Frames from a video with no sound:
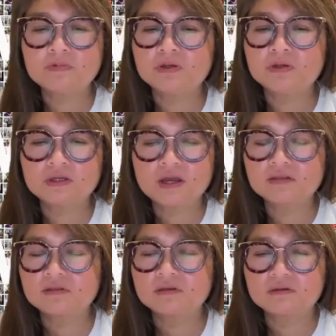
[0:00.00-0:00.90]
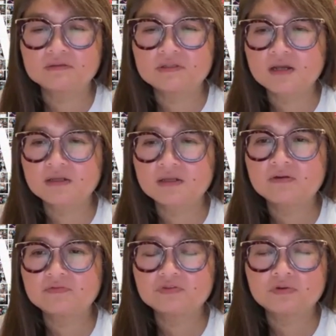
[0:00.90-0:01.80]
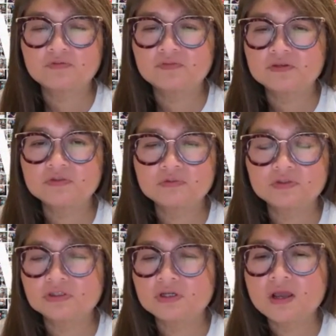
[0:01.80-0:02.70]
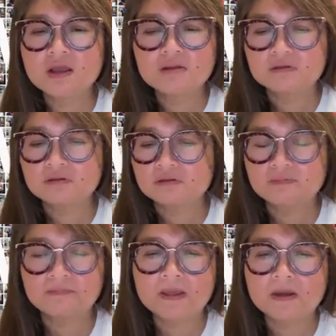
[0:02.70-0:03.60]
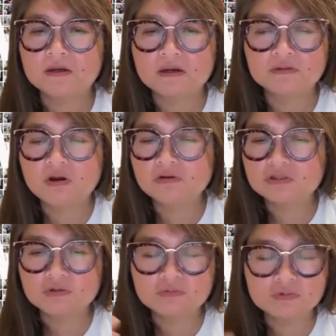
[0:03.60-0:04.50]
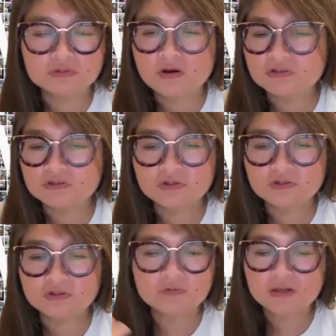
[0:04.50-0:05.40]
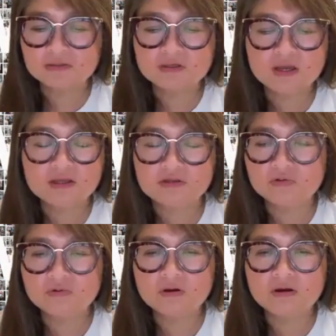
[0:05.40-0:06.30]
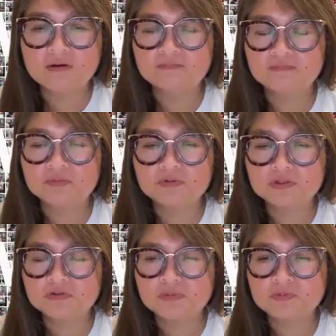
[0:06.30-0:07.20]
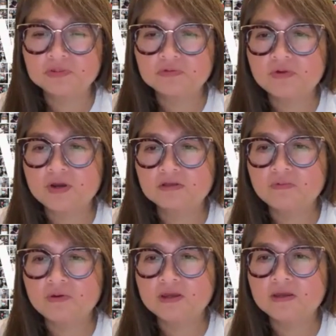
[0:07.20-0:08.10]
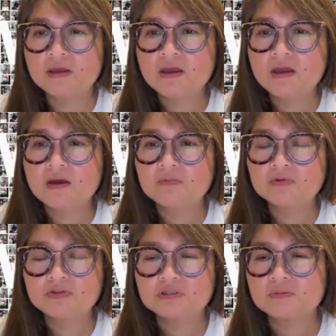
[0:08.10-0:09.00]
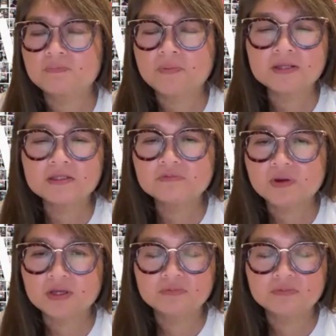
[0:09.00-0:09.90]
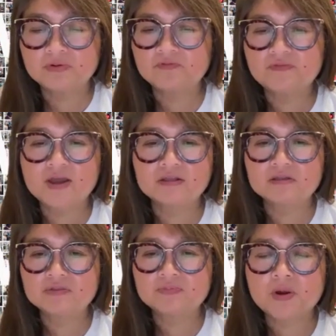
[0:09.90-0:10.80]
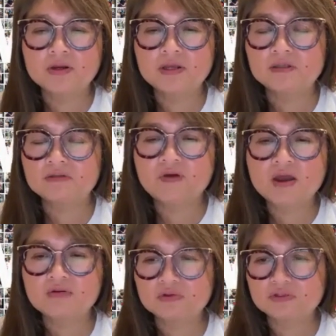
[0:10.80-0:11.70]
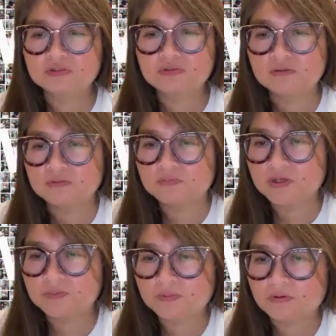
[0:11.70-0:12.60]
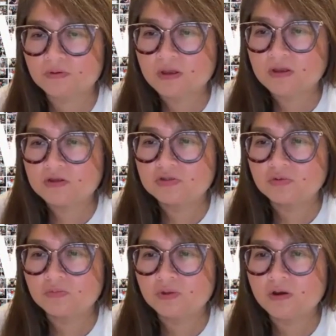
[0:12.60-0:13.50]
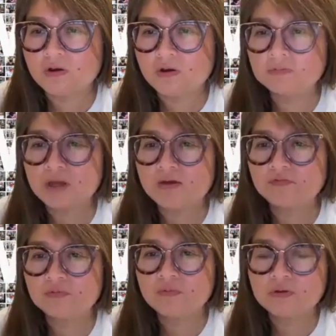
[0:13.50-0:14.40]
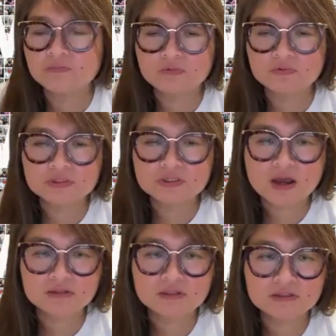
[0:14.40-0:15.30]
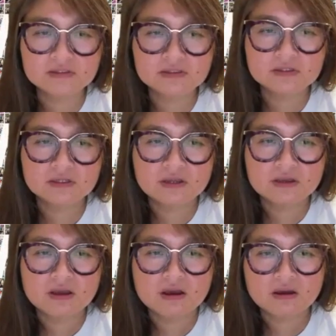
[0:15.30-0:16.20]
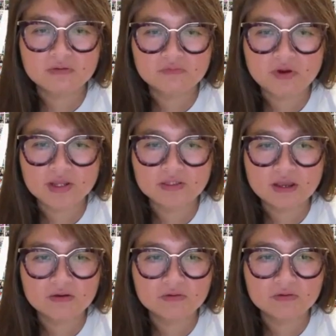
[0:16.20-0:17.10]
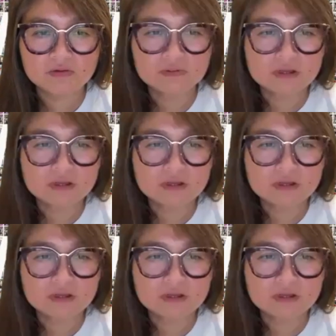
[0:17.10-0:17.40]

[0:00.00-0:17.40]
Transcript: You can get the telehealth service, which a doctor will talk to you and get you the prescription right away, which is the best way to prevent spreading the virus to other people. So we hope that everyone will sign this right now.